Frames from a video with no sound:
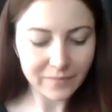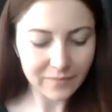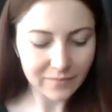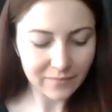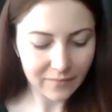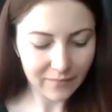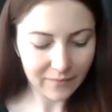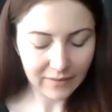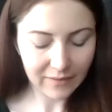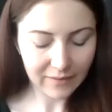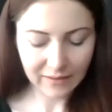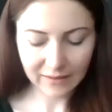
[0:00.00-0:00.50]

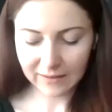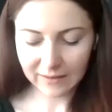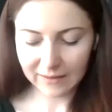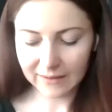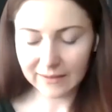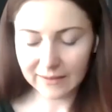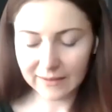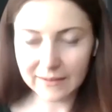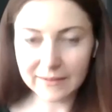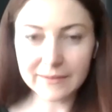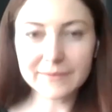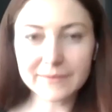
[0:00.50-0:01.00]

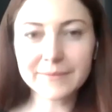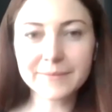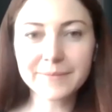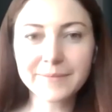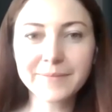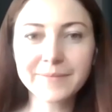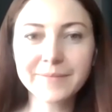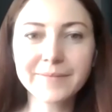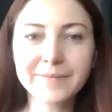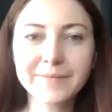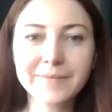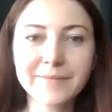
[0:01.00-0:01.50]

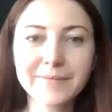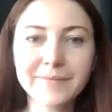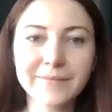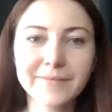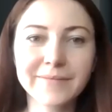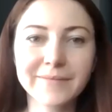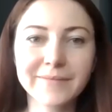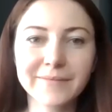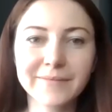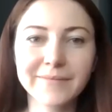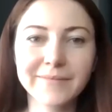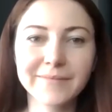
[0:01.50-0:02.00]

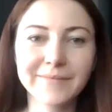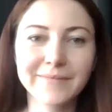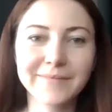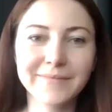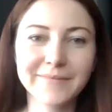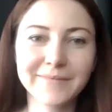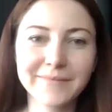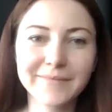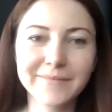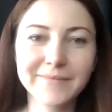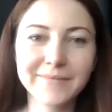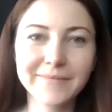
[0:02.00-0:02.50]

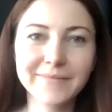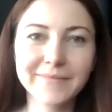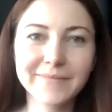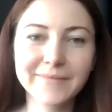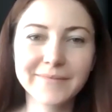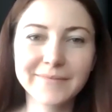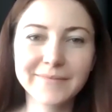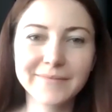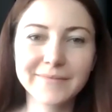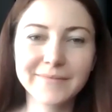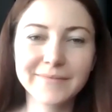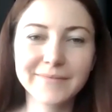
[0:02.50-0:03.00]

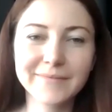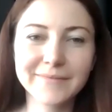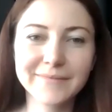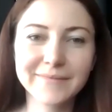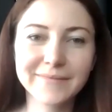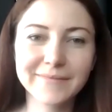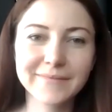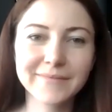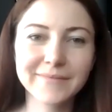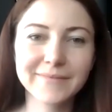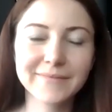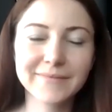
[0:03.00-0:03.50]

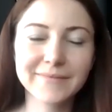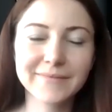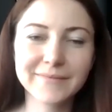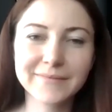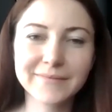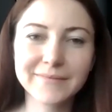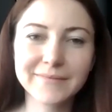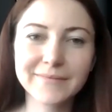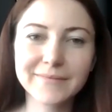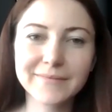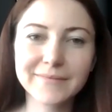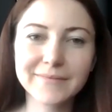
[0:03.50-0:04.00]

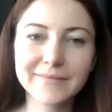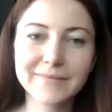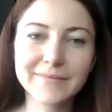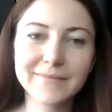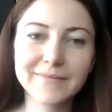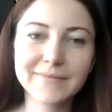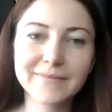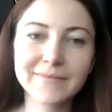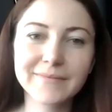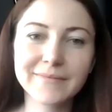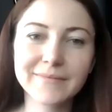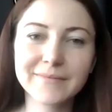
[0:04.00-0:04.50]

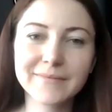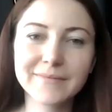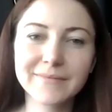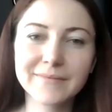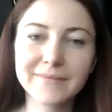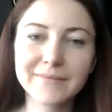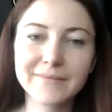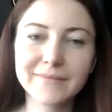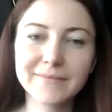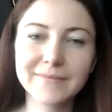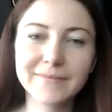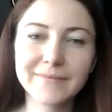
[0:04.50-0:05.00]

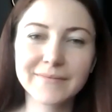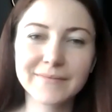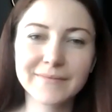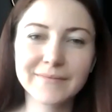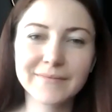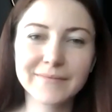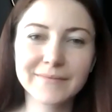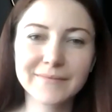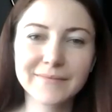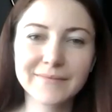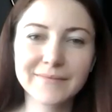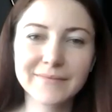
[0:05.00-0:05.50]

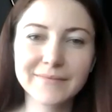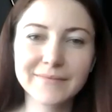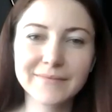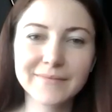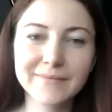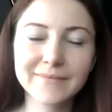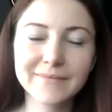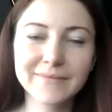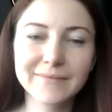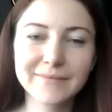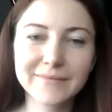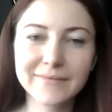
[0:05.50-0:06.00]

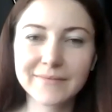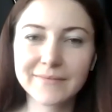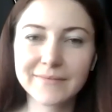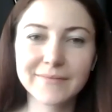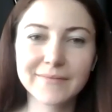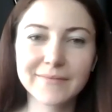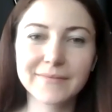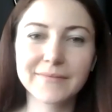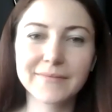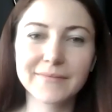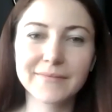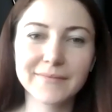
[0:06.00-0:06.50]

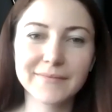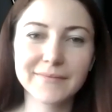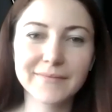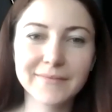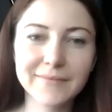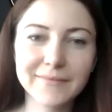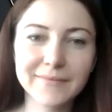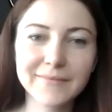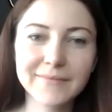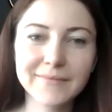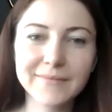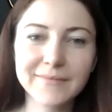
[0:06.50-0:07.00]

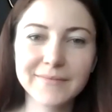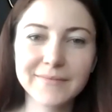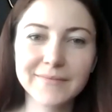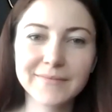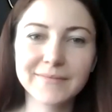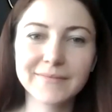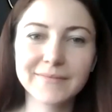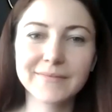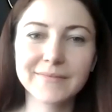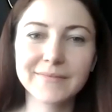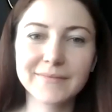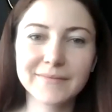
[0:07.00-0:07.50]

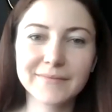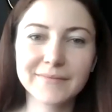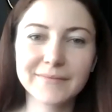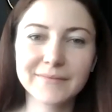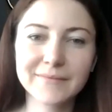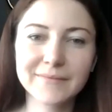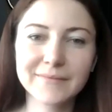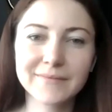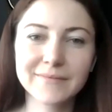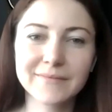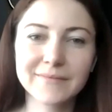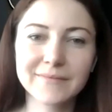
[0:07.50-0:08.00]
This person isn't speaking.